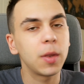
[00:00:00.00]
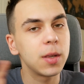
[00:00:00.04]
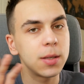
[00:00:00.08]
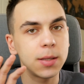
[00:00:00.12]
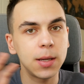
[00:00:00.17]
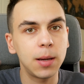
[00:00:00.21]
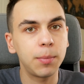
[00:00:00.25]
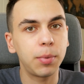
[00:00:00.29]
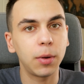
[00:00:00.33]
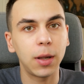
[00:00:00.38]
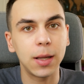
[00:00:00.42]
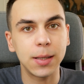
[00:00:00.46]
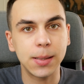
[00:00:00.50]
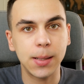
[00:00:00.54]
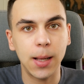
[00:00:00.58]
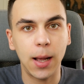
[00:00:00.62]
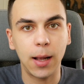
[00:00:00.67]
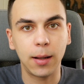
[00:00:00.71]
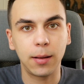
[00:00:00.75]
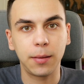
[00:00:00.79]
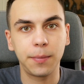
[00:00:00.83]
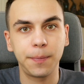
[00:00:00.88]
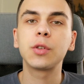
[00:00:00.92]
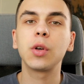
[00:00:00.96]
Simple as
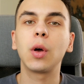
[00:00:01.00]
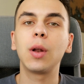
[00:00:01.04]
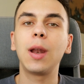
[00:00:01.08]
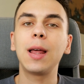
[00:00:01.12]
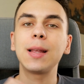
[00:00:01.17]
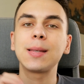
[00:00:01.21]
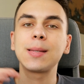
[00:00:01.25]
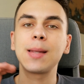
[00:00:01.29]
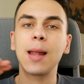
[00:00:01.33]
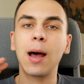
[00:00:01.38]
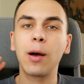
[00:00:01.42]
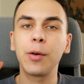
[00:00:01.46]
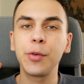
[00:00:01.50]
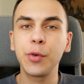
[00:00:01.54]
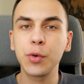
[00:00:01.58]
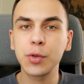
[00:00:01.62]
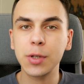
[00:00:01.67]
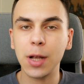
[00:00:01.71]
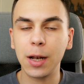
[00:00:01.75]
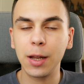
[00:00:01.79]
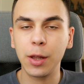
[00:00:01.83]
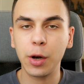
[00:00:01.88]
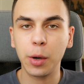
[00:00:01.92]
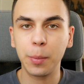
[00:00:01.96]
that. So let's now
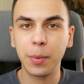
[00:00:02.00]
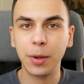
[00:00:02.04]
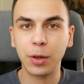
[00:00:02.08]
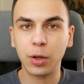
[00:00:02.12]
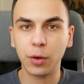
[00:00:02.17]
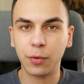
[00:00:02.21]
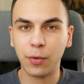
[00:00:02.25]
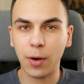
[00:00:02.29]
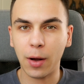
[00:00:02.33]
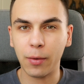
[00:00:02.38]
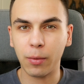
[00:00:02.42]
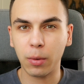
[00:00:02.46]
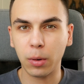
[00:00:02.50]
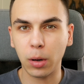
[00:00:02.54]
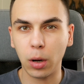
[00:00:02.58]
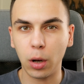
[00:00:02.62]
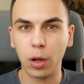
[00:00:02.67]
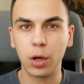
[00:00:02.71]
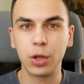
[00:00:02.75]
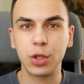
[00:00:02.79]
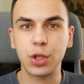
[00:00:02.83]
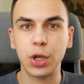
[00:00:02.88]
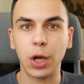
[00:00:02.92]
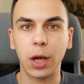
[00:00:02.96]
use a little bit of our
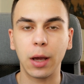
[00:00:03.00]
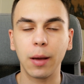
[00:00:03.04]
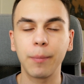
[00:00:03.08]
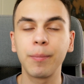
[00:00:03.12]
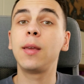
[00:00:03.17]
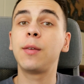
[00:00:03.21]
logic.